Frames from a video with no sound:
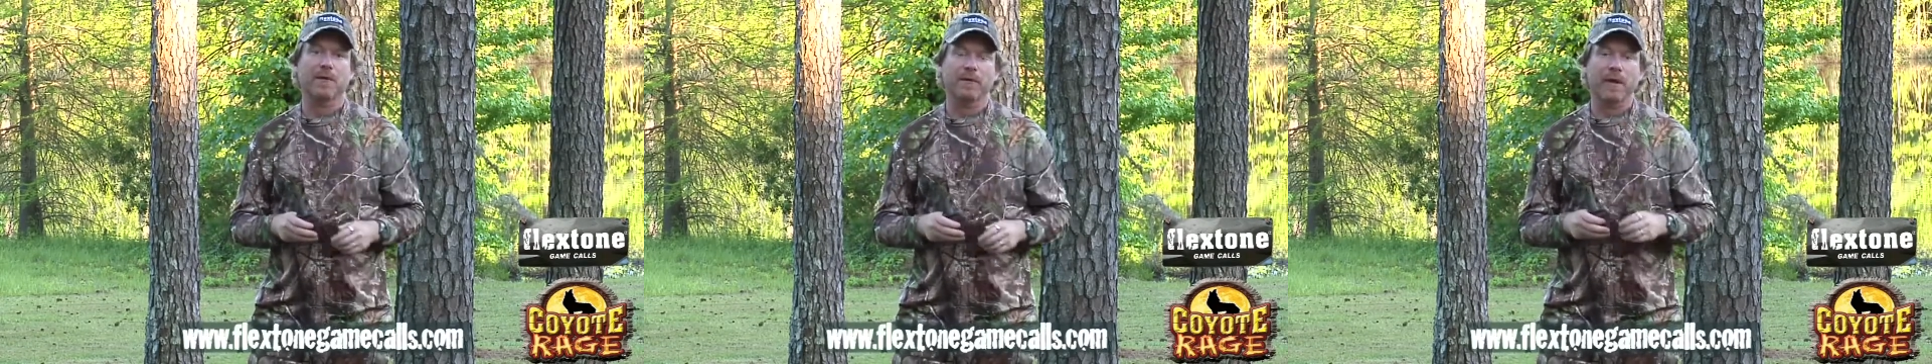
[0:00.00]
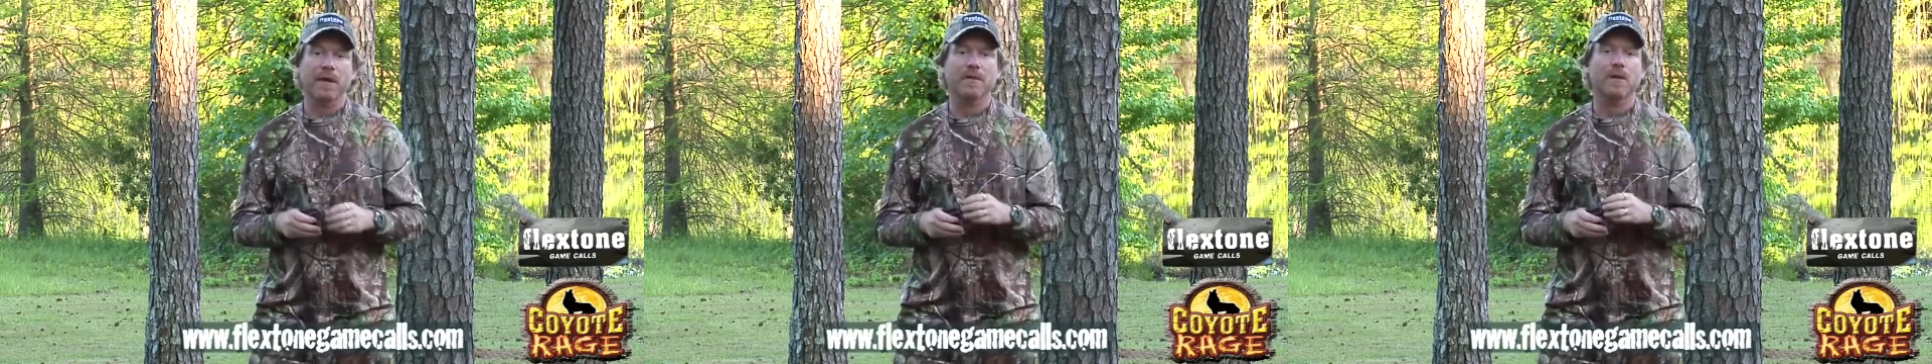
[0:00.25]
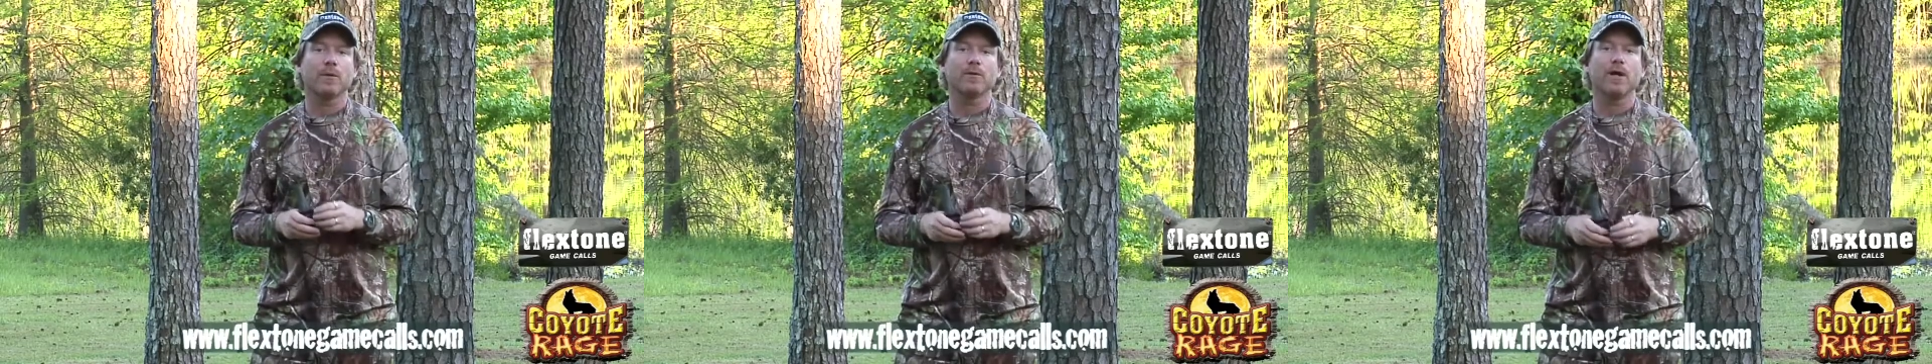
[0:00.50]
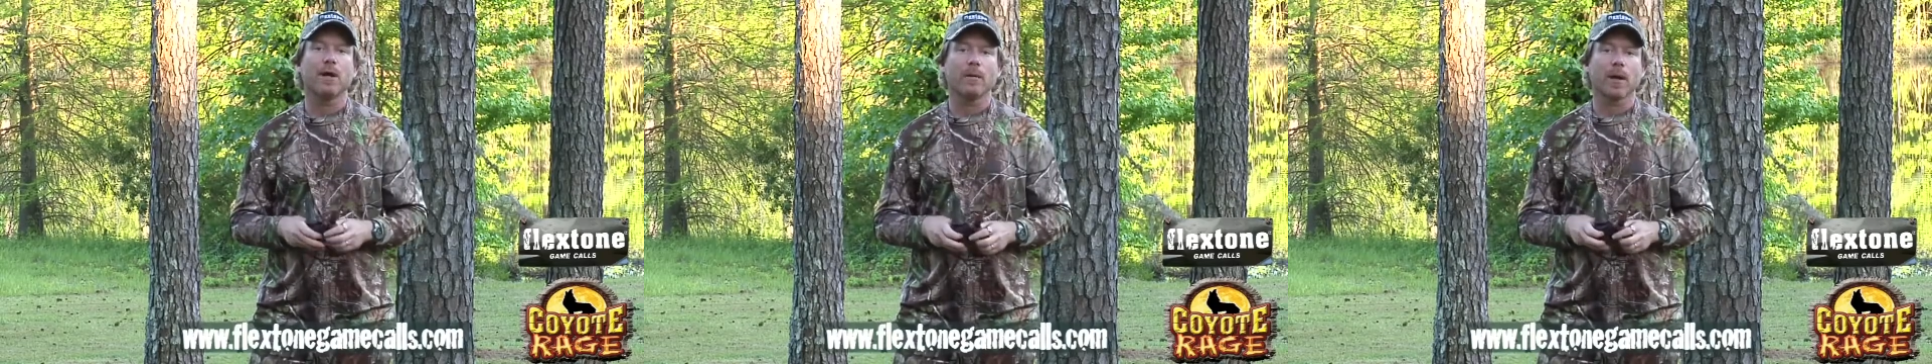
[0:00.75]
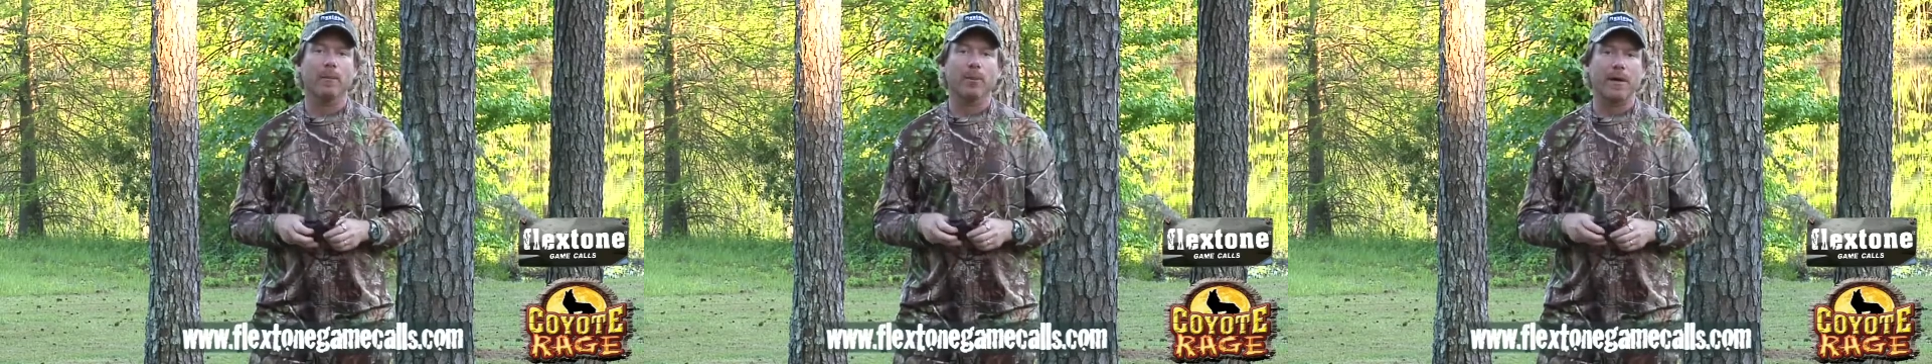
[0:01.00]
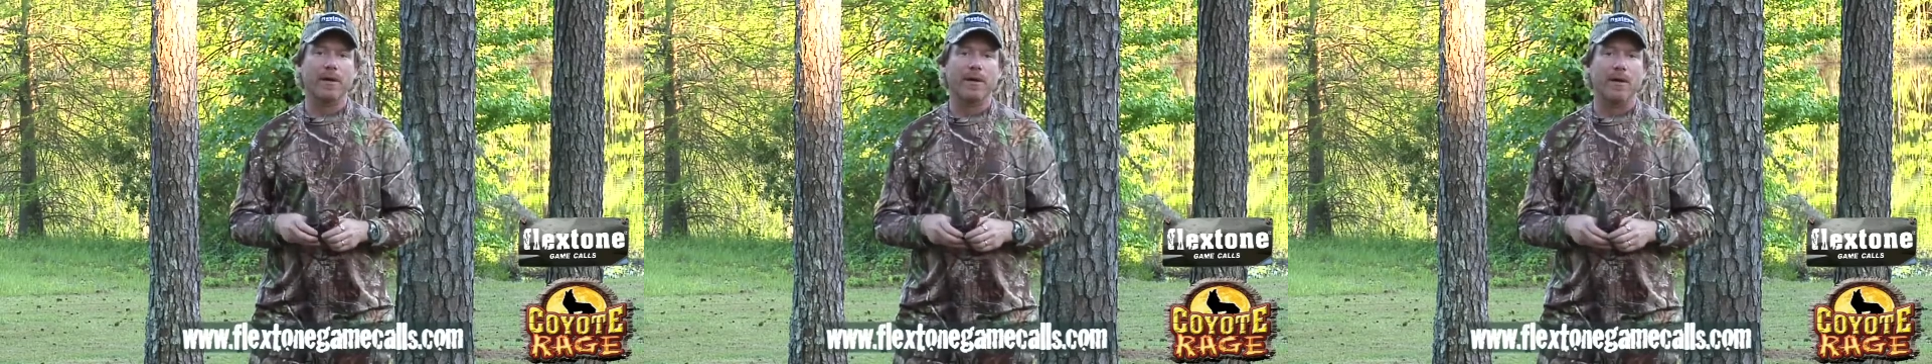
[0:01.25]
the FlexTone Double Up
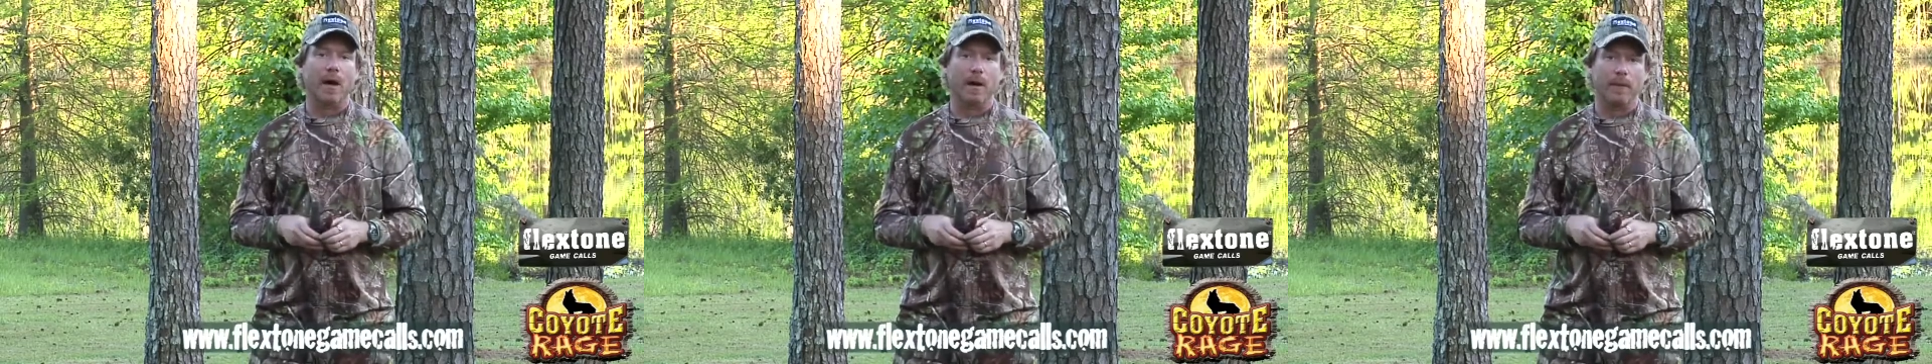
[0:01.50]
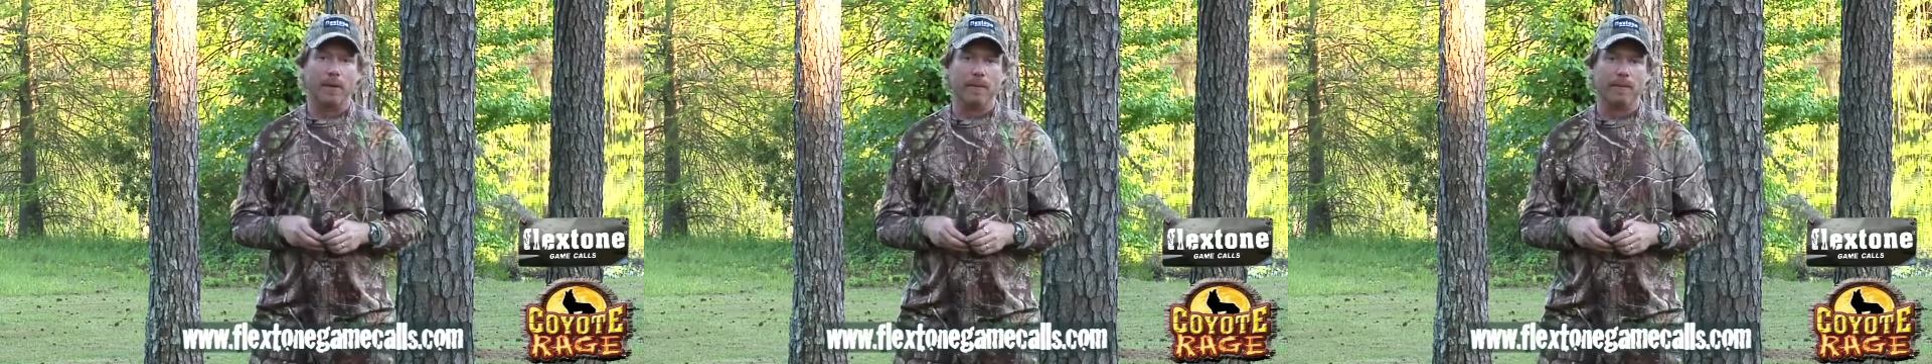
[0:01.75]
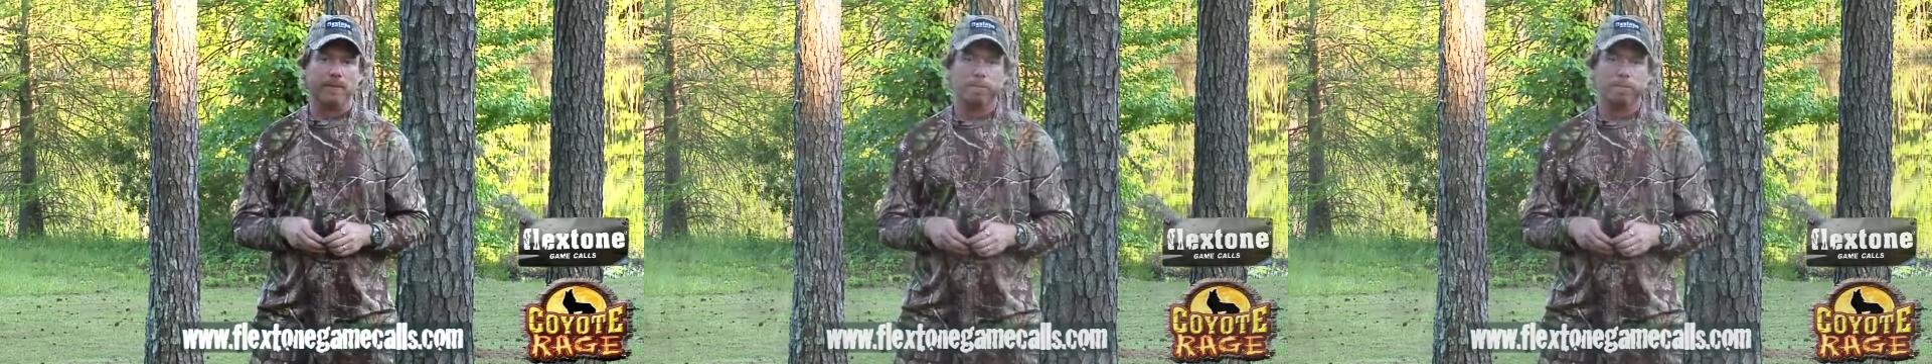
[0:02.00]
Predator Combo.